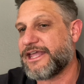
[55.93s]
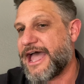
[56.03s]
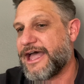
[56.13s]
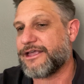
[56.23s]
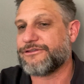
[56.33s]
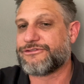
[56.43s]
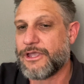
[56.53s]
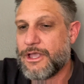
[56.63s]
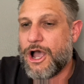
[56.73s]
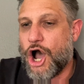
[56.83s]
has
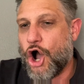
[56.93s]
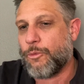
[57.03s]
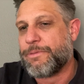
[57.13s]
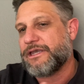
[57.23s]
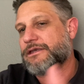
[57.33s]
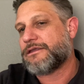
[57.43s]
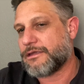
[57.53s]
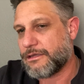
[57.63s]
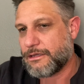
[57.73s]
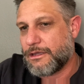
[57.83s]
opened
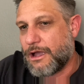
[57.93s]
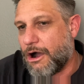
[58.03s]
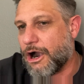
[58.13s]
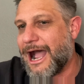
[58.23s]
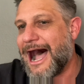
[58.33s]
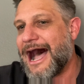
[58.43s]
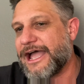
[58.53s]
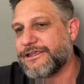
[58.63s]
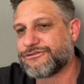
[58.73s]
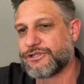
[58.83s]
our
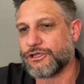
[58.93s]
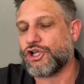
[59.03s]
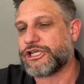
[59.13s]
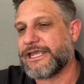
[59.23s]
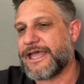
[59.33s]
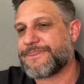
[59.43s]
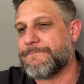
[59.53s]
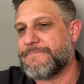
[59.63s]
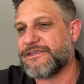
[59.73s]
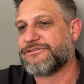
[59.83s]
eyes to looking at
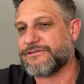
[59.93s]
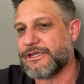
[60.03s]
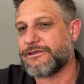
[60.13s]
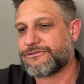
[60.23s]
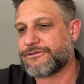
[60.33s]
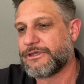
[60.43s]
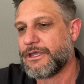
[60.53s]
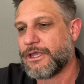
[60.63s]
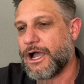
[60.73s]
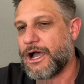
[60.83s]
the business
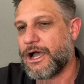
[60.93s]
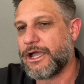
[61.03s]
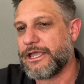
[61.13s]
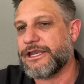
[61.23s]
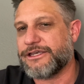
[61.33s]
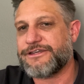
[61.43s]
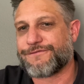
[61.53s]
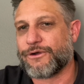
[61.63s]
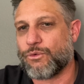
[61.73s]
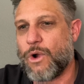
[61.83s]
uh, in a
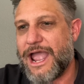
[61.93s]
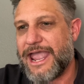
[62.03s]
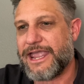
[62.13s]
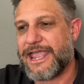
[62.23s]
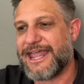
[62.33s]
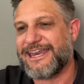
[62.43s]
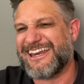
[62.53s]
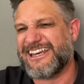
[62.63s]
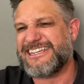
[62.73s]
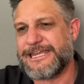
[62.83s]
different way and in
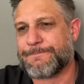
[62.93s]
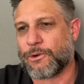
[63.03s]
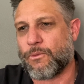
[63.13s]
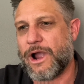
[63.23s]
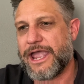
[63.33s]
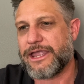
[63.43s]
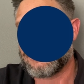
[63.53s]
a deeper way.